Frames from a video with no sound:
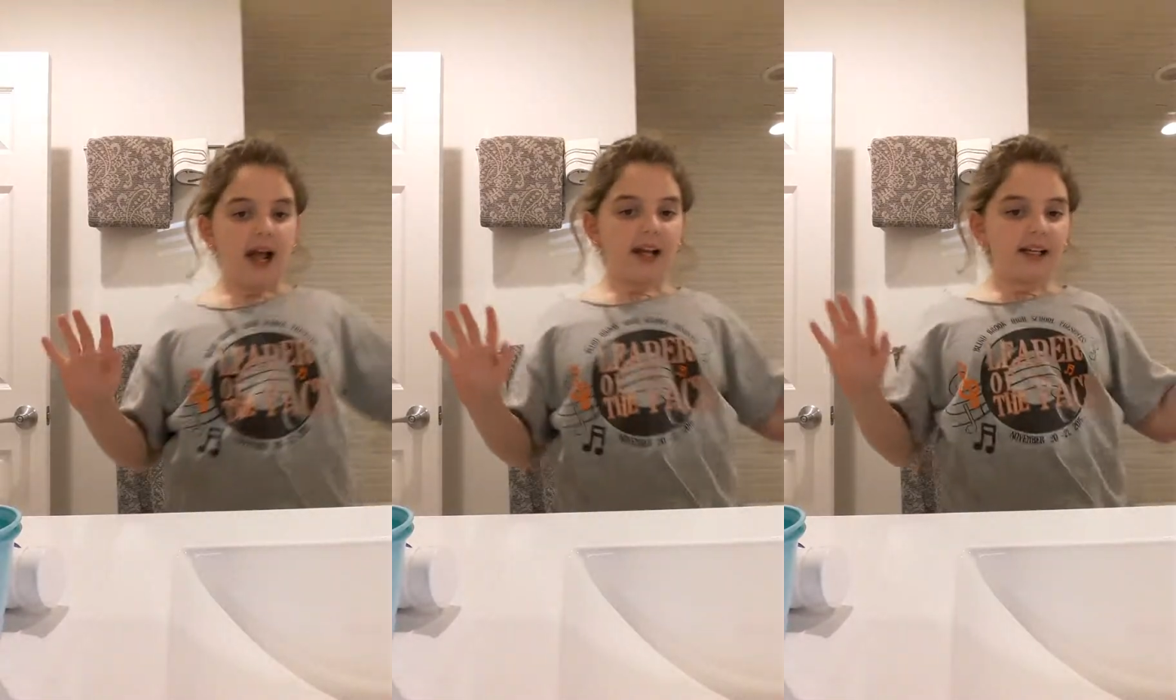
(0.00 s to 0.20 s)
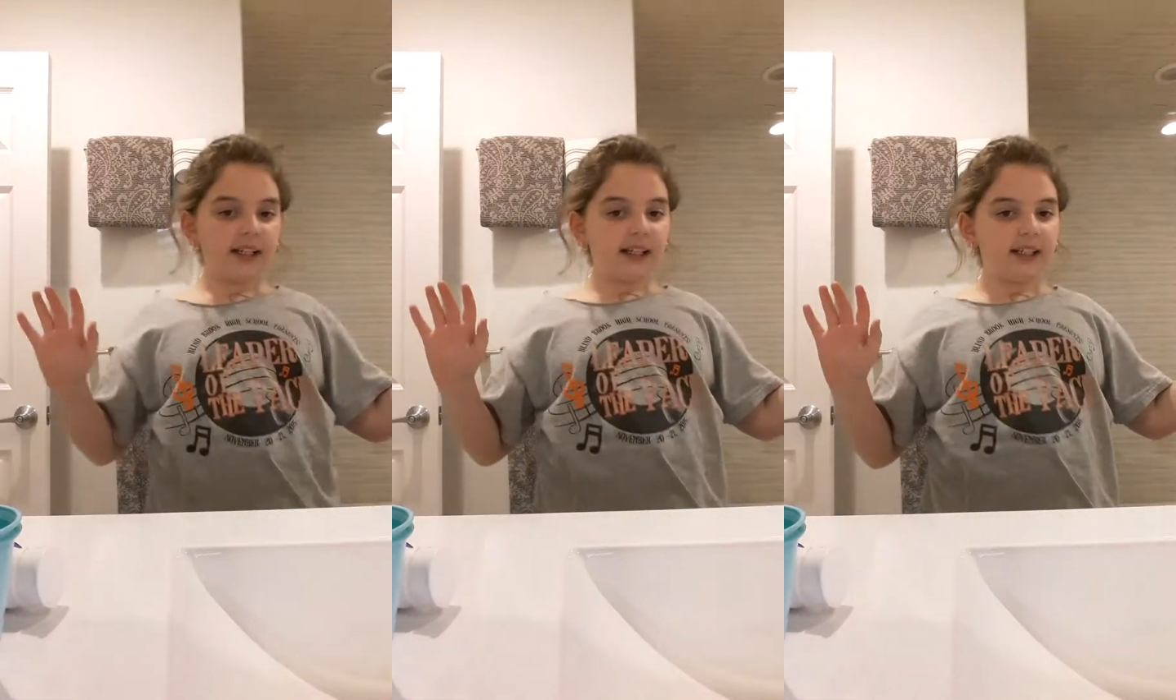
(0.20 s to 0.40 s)

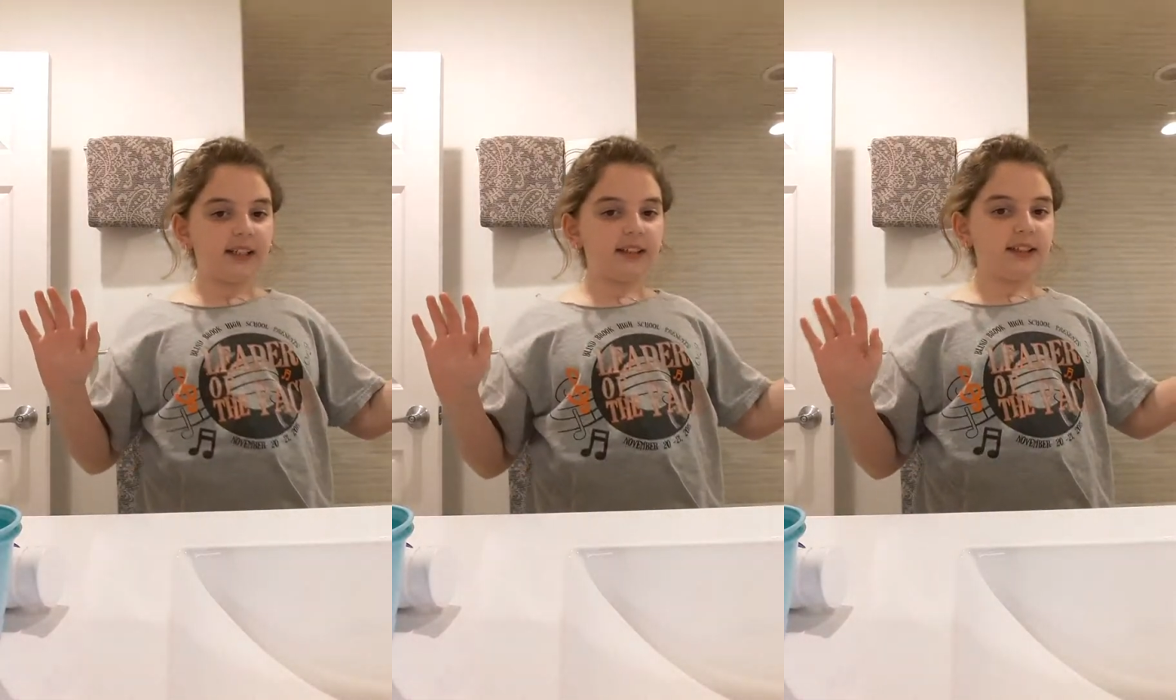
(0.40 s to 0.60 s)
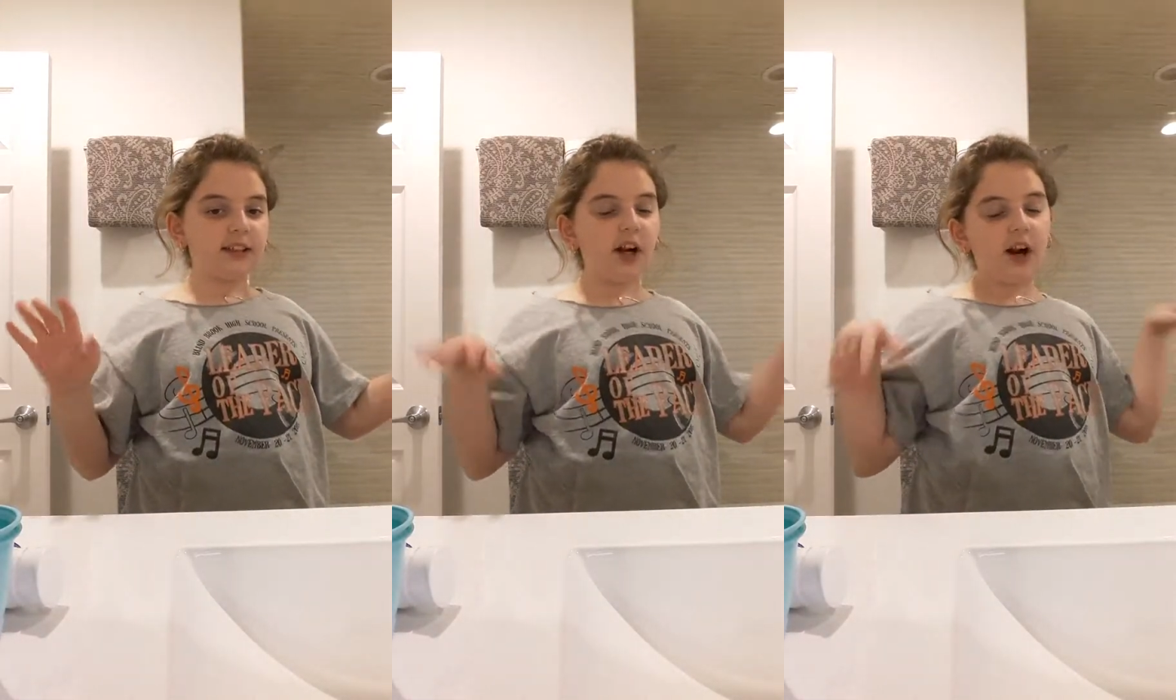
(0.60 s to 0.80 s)
Hi
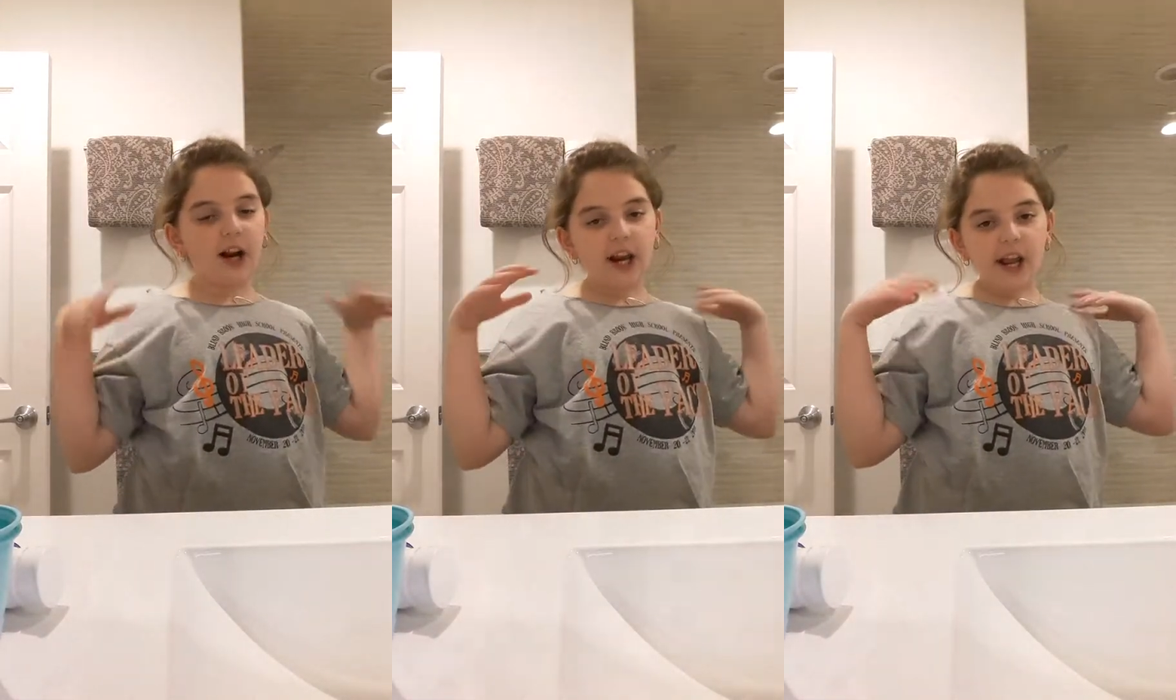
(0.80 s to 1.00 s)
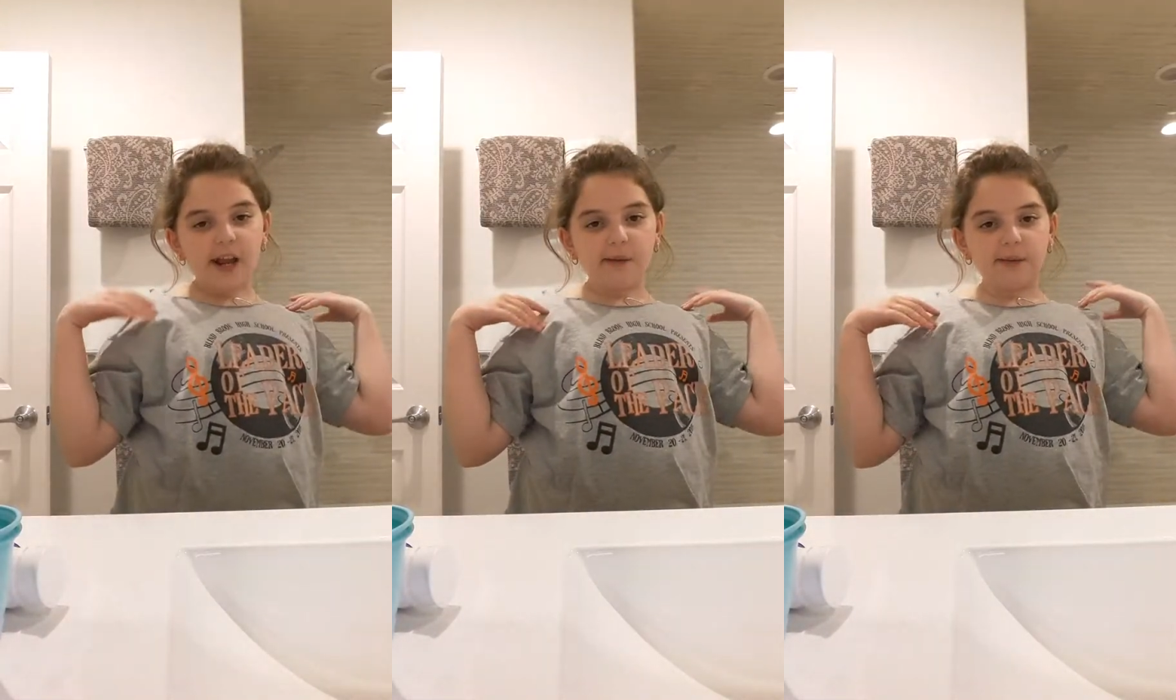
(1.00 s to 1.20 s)
guys,
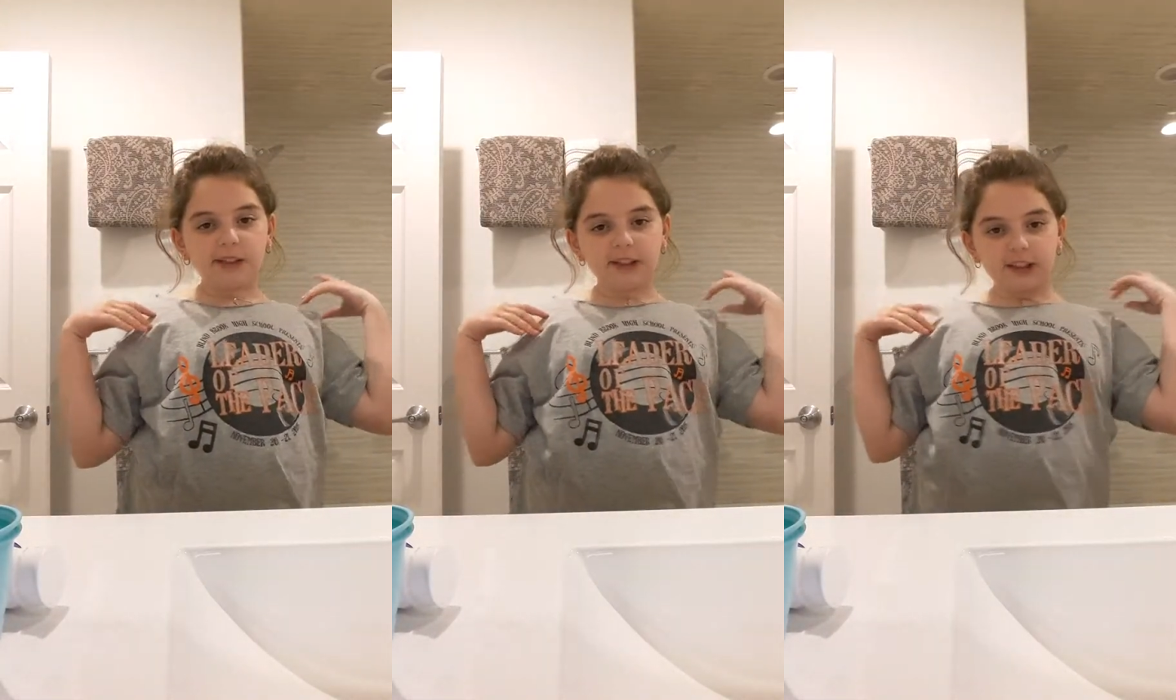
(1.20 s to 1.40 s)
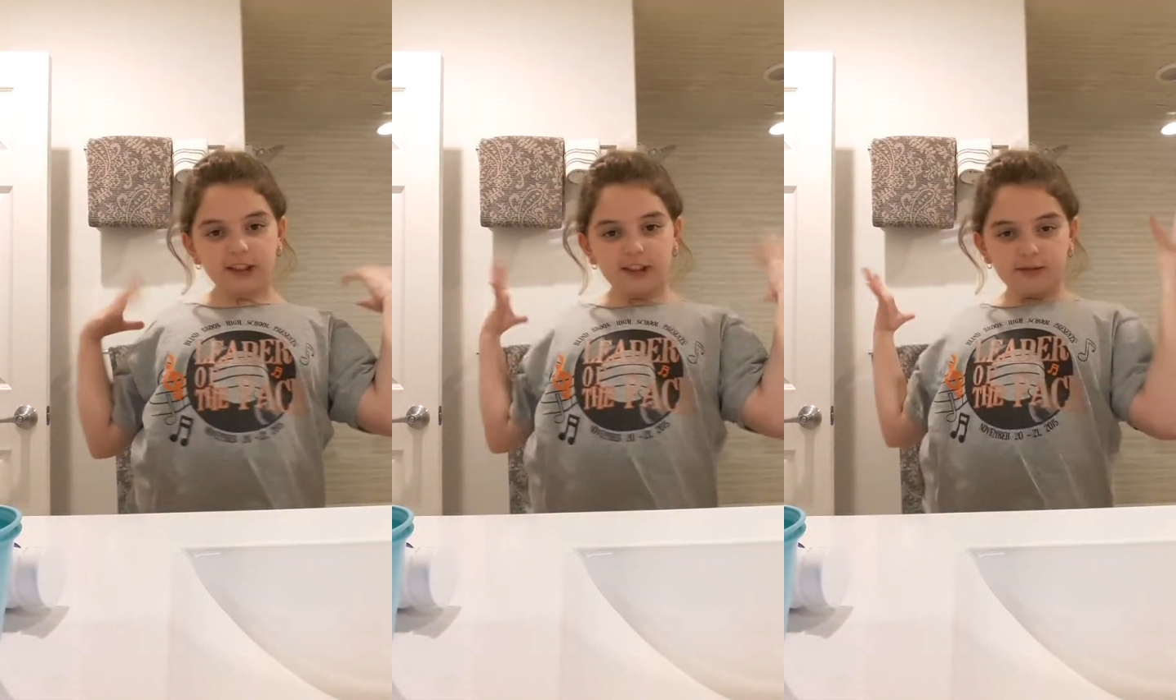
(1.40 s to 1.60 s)
sorry I'm
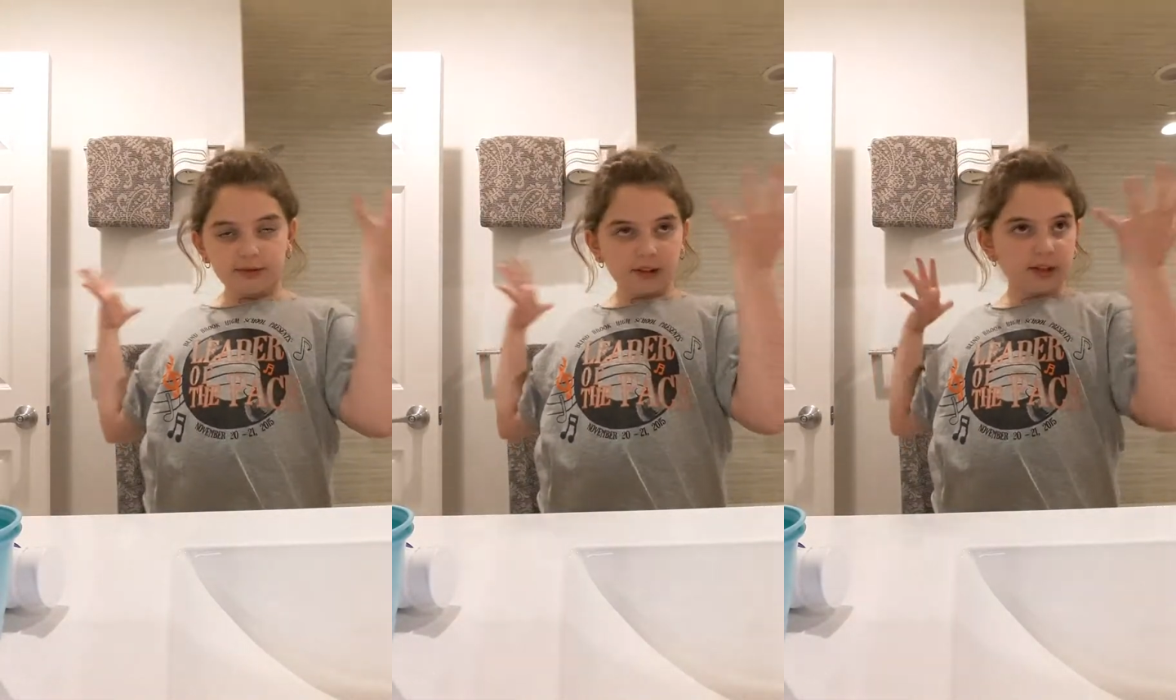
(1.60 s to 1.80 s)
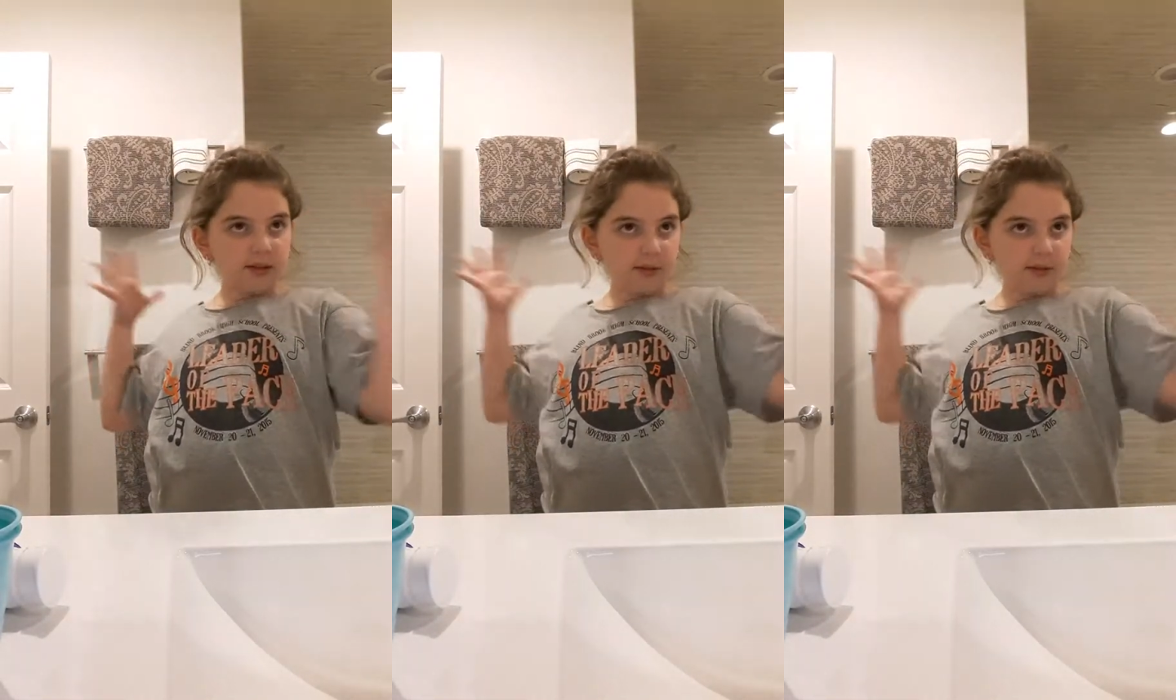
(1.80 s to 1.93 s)
in a different